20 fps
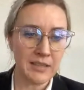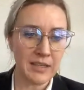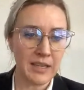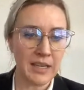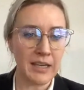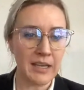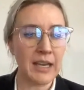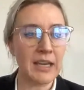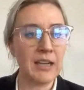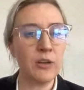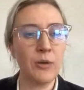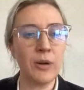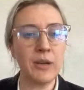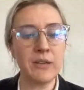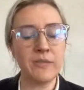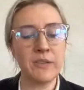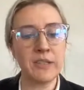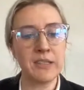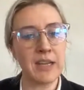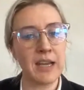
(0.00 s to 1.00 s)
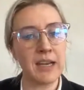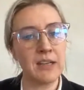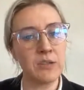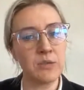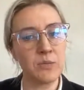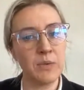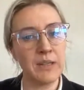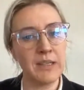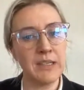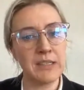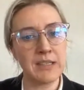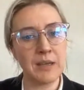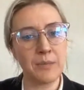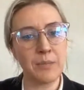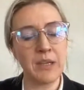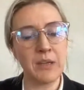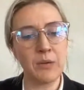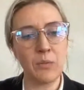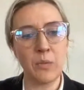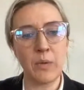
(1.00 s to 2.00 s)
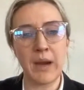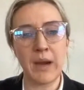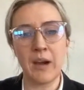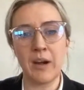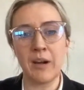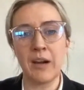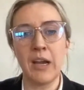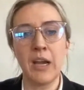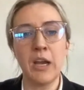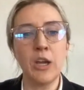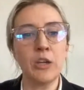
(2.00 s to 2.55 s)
An integrative design is really something where